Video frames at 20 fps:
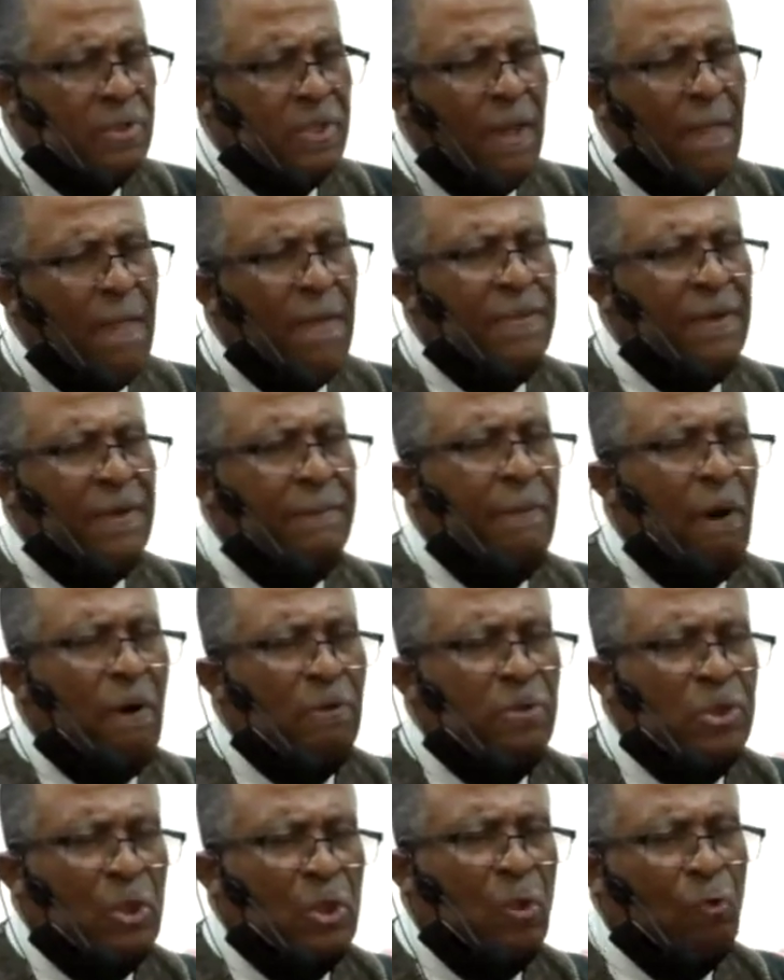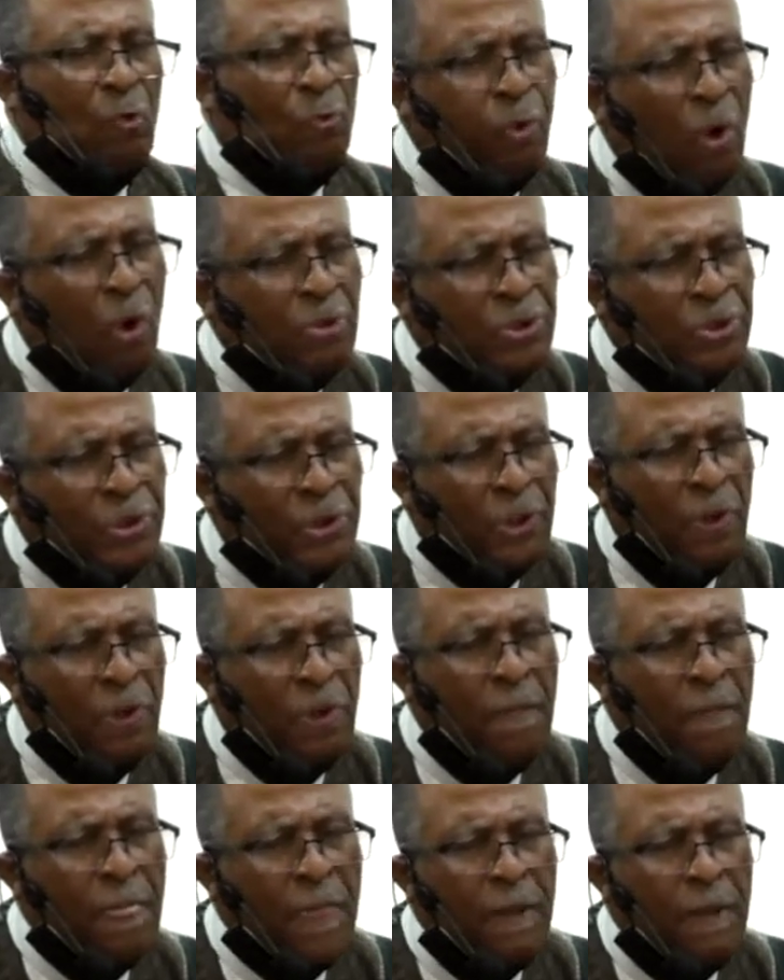the most
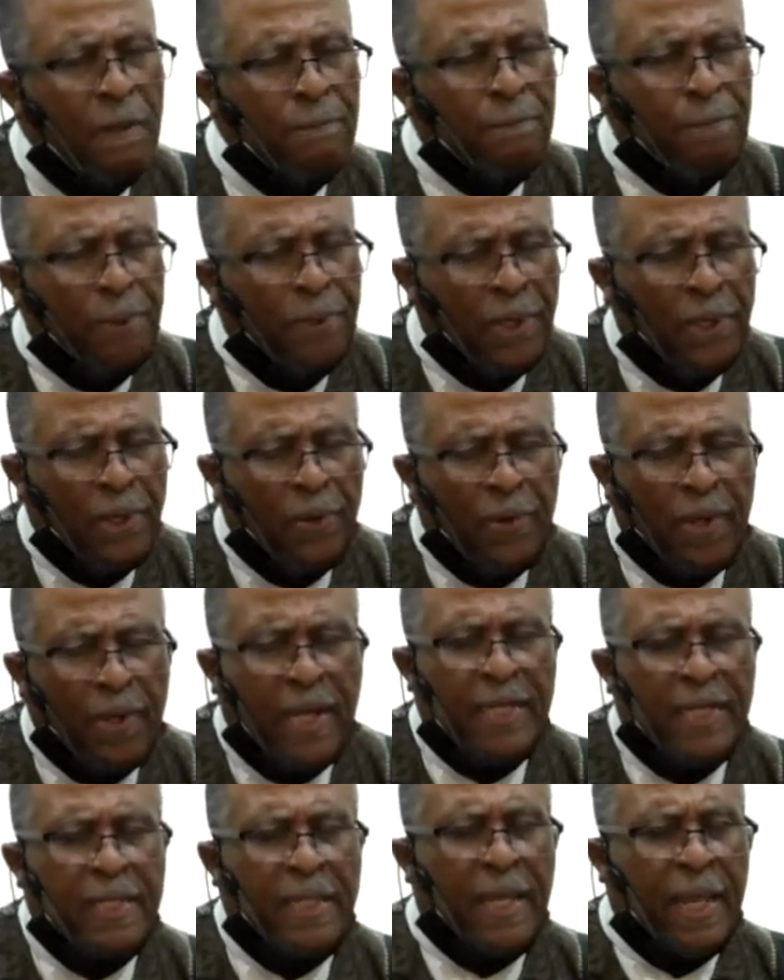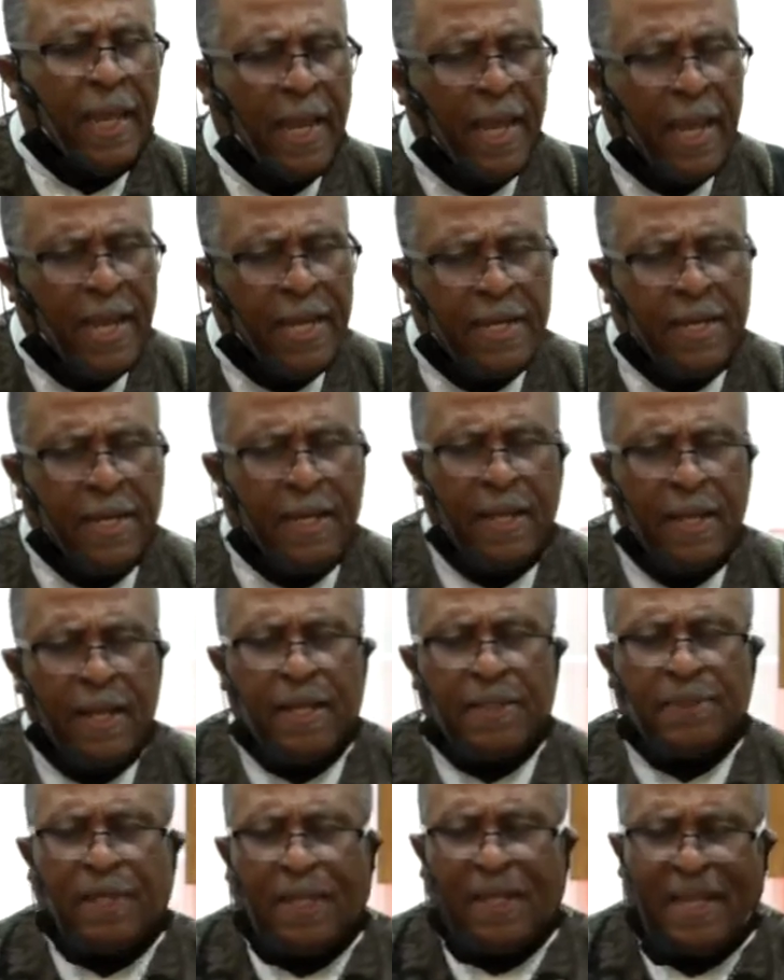crucial period in
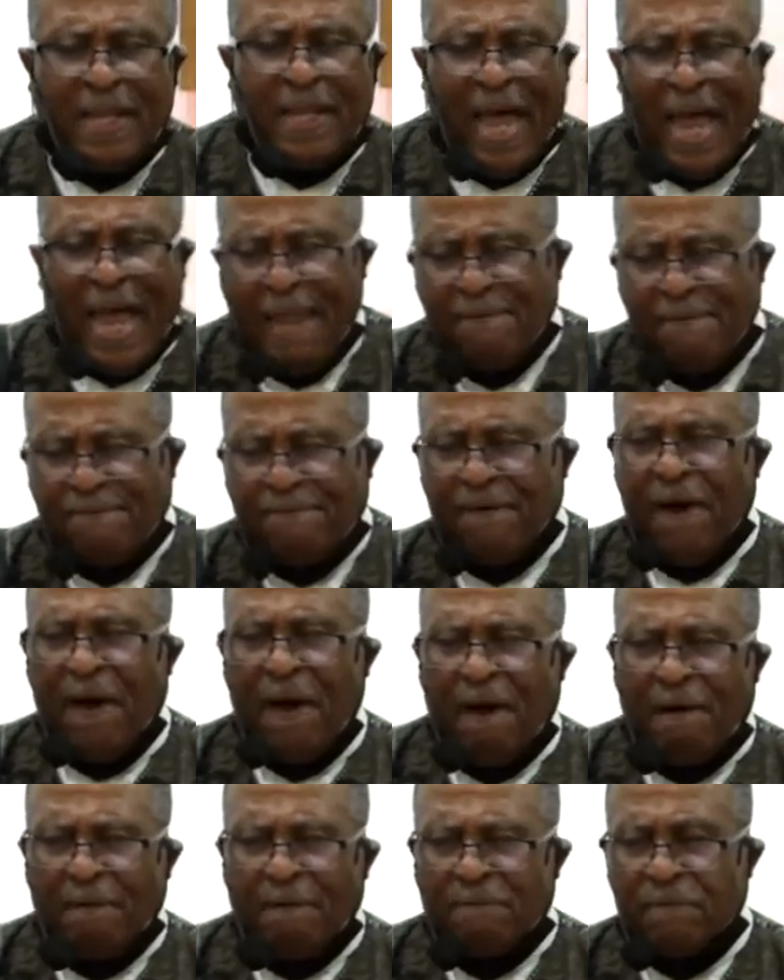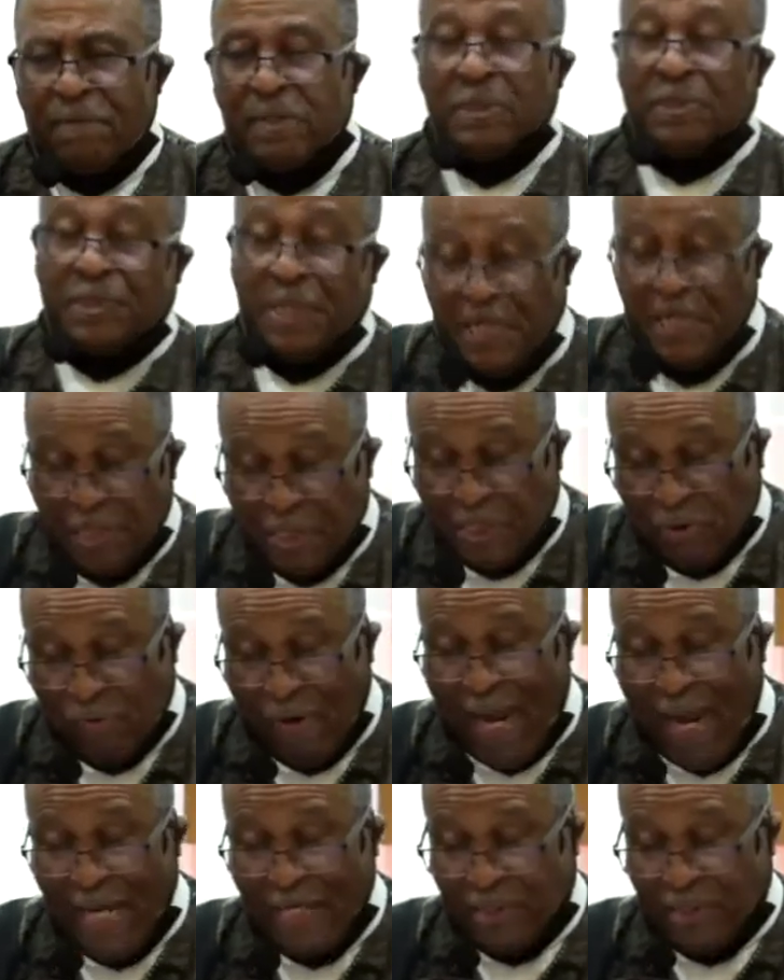the life of Jesus Christ.